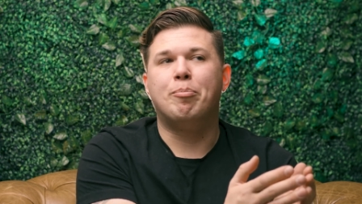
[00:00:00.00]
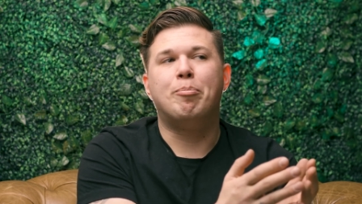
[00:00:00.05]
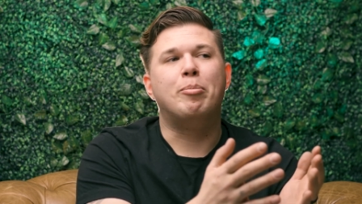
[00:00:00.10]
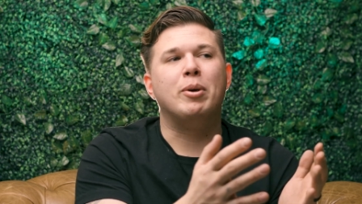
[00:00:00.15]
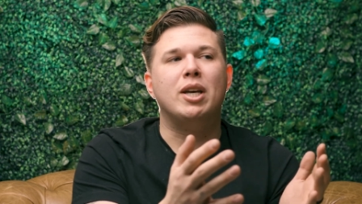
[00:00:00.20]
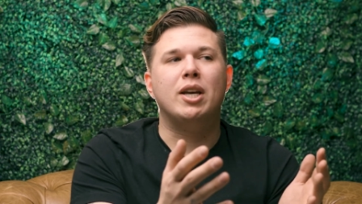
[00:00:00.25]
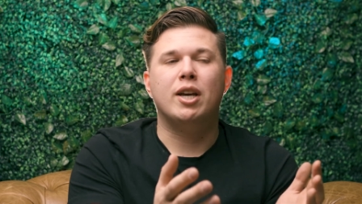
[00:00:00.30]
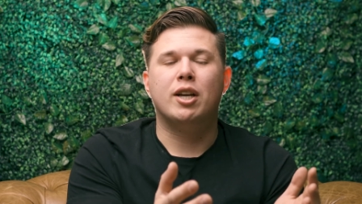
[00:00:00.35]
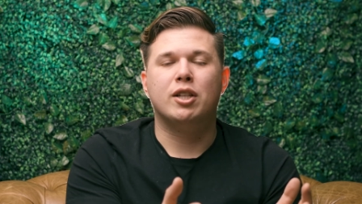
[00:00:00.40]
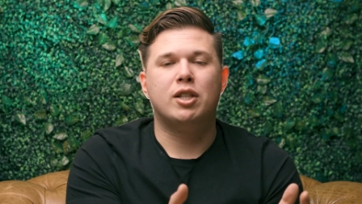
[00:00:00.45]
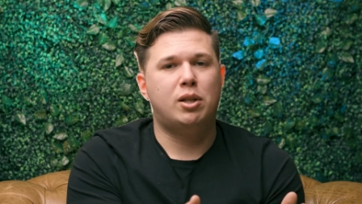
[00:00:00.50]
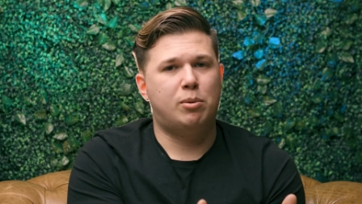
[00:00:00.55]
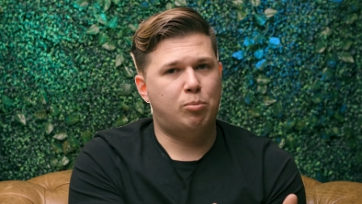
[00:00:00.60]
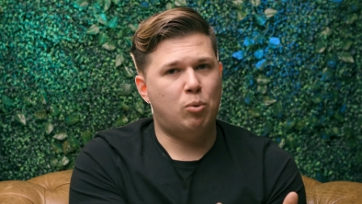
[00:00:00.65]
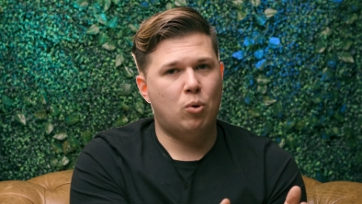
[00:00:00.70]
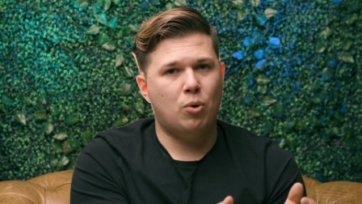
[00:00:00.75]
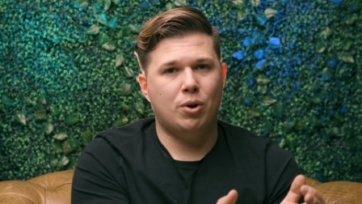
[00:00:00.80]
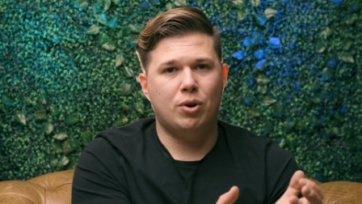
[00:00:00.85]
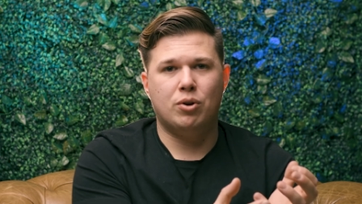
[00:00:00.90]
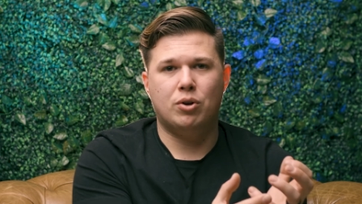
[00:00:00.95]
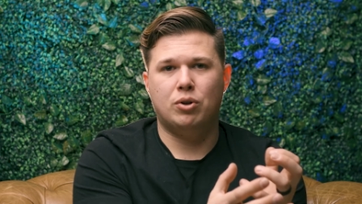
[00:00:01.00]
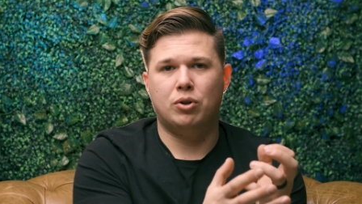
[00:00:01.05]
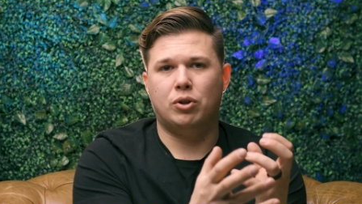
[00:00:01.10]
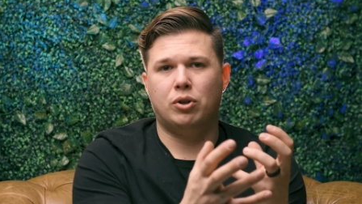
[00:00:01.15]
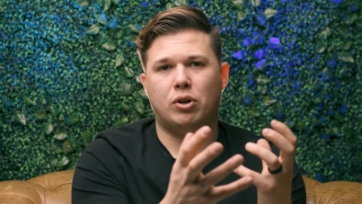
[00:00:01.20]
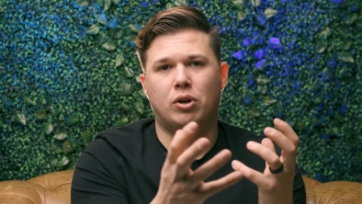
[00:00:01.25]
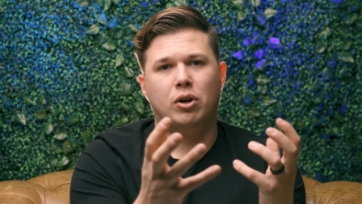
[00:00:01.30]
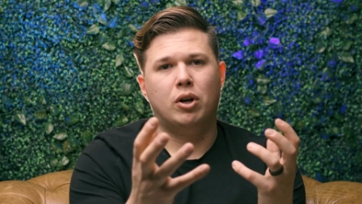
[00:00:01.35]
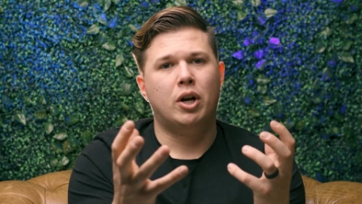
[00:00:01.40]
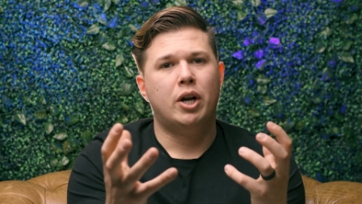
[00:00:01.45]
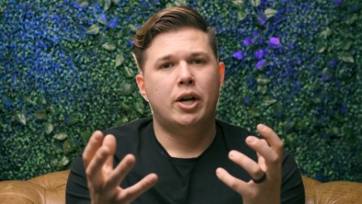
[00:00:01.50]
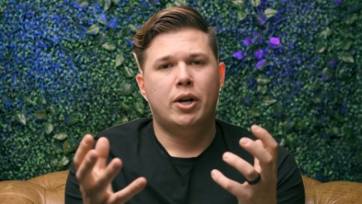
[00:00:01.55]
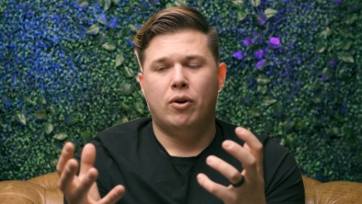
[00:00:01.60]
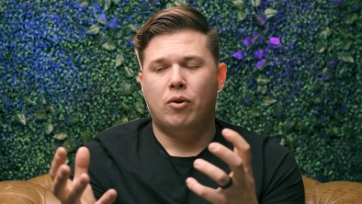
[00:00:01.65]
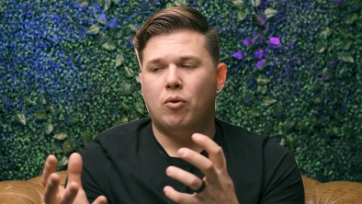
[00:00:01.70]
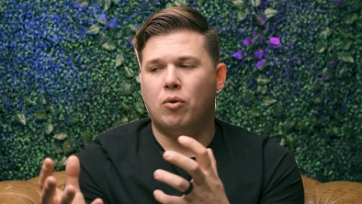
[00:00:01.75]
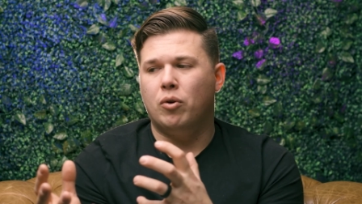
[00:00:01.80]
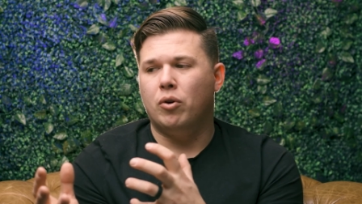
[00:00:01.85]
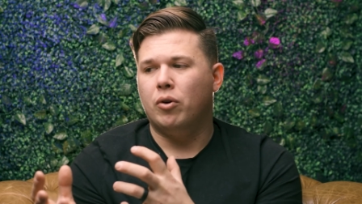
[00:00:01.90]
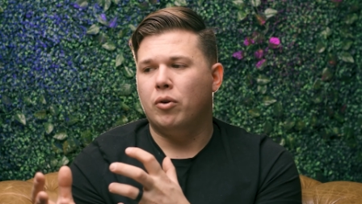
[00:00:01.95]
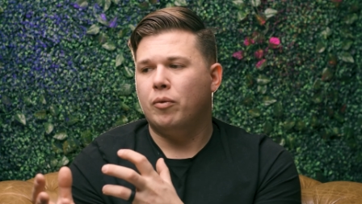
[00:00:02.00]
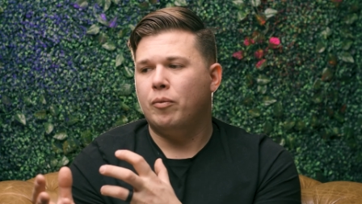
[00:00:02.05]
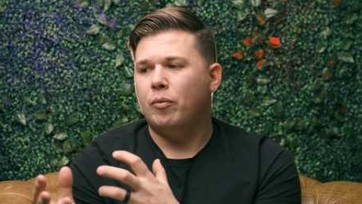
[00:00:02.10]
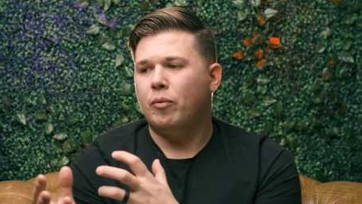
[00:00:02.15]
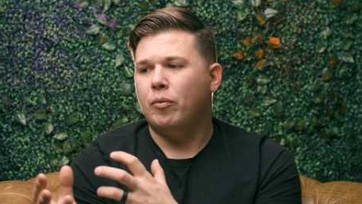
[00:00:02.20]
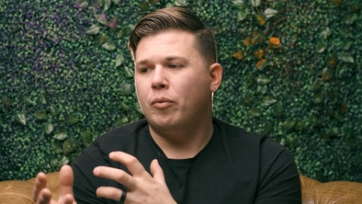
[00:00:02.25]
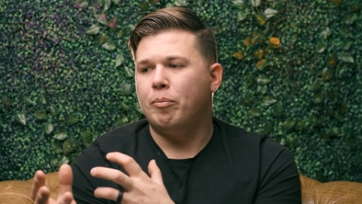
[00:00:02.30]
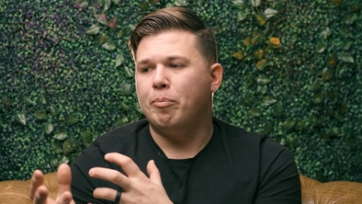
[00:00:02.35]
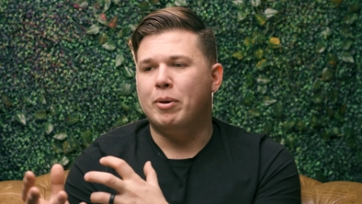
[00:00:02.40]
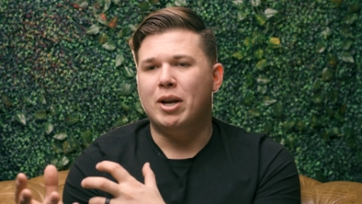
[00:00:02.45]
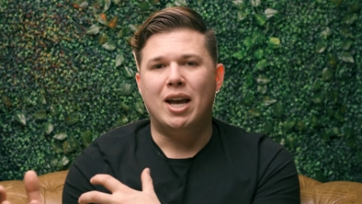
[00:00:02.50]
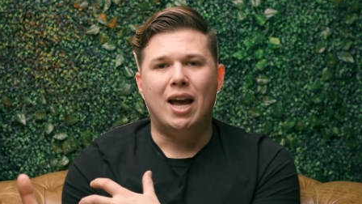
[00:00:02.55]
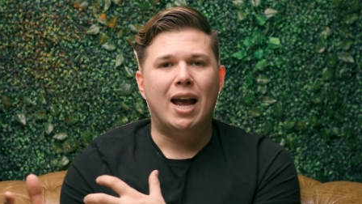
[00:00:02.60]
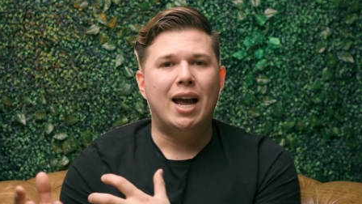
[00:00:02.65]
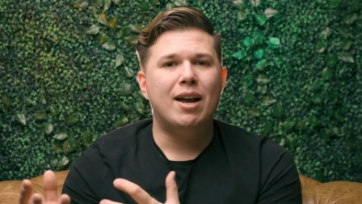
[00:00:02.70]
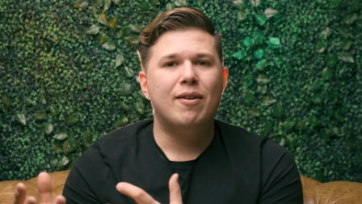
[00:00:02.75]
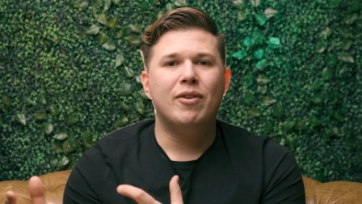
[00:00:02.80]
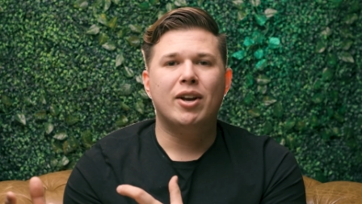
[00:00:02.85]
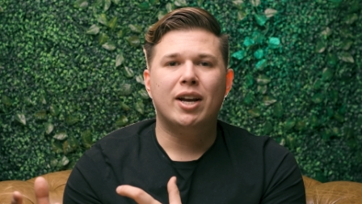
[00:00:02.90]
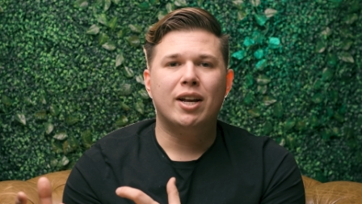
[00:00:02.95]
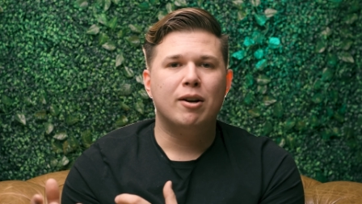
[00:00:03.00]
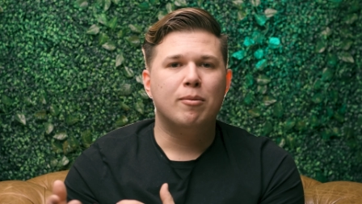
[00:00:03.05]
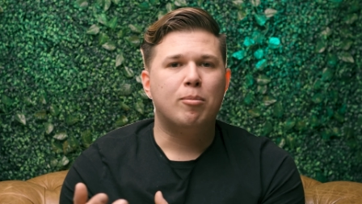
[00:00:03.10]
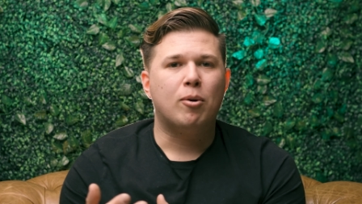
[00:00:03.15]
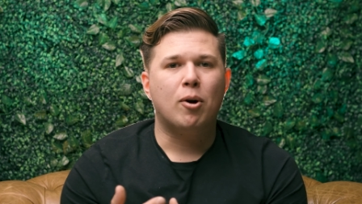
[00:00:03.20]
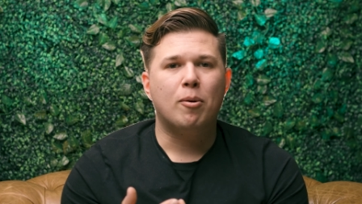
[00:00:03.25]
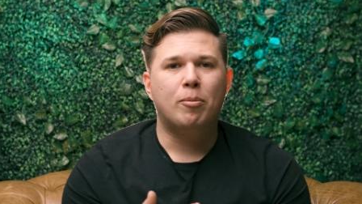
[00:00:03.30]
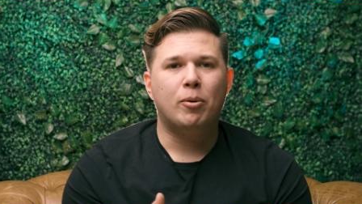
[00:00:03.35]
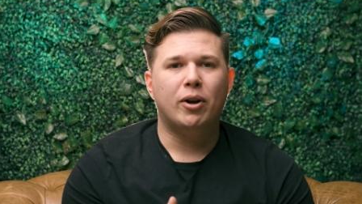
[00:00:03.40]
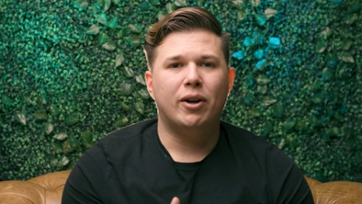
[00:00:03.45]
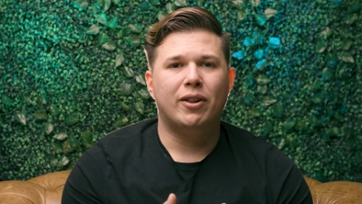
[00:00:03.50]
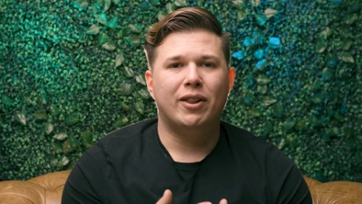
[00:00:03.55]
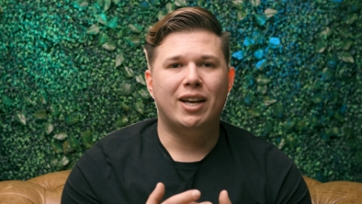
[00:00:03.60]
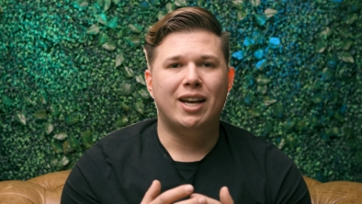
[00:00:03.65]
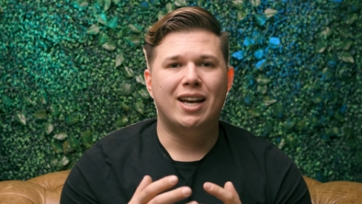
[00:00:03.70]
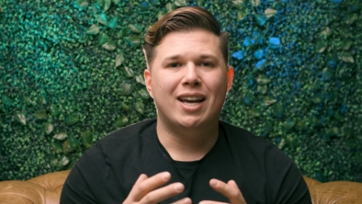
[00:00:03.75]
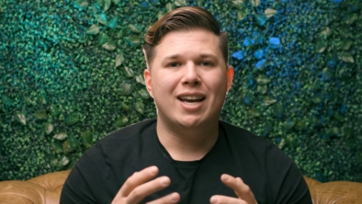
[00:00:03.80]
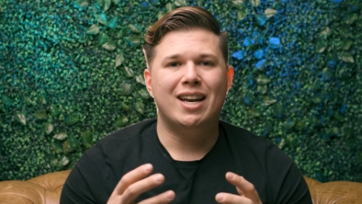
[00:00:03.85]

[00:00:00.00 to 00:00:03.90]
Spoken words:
being spoiled or behaving inappropriately.